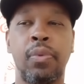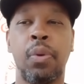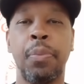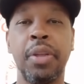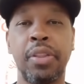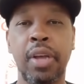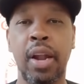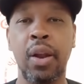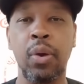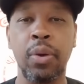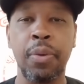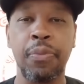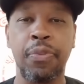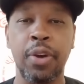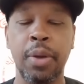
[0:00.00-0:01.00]
Me telling on
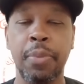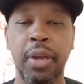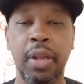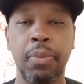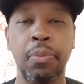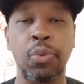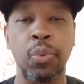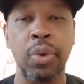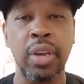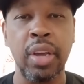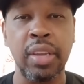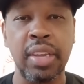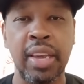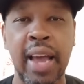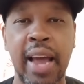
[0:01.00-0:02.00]
him for him to get them 3
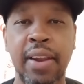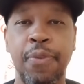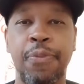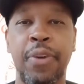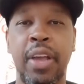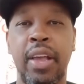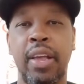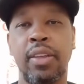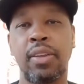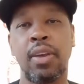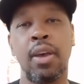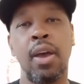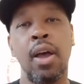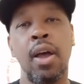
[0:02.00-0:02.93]
years he got in the feds.